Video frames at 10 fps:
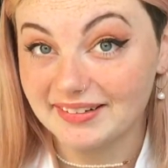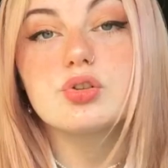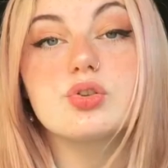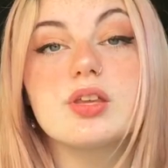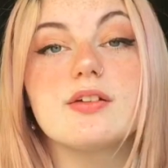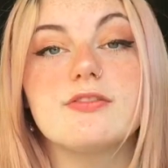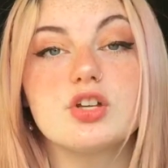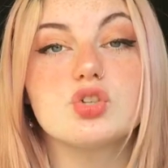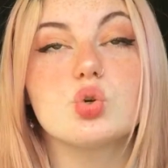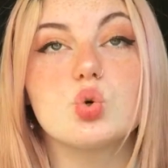So the
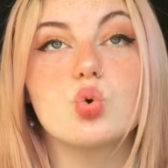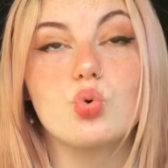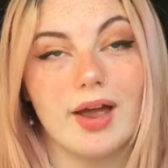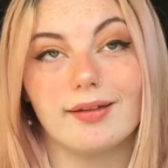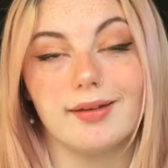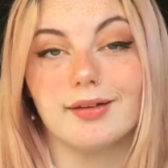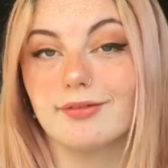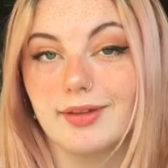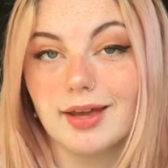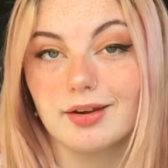official cracking of
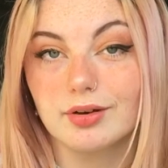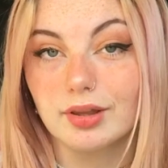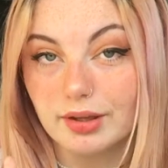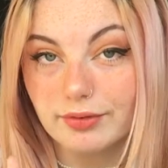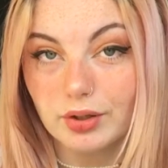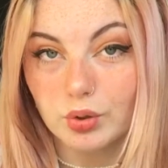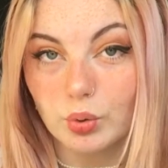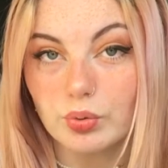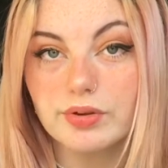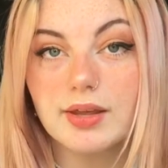the hieroglyphic
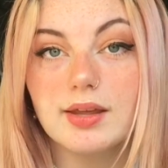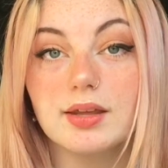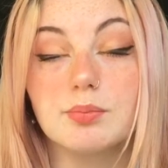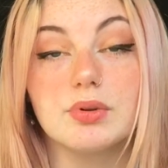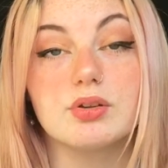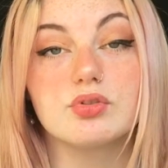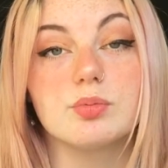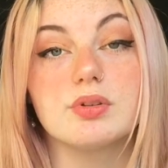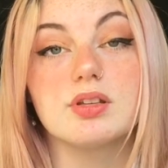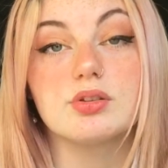code can be
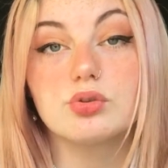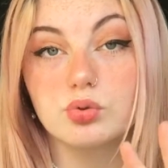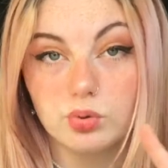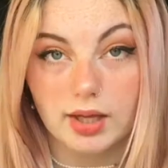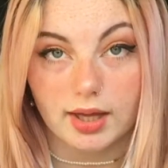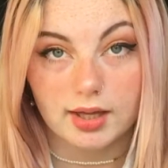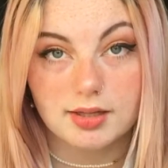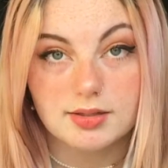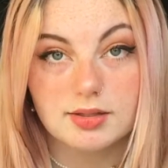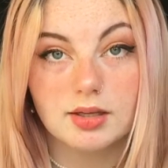attributed to 2
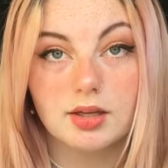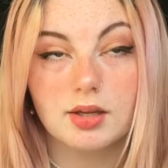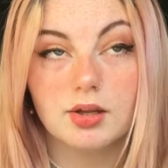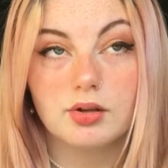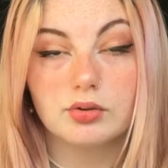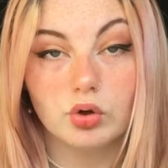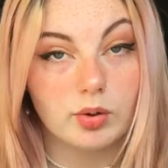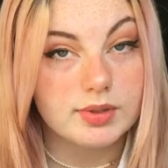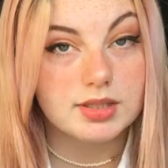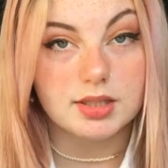guys,
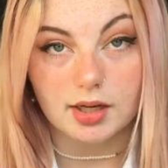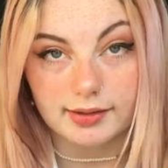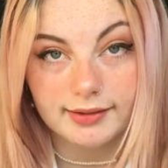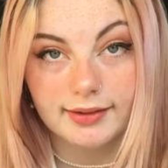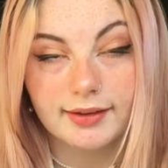Thomas Young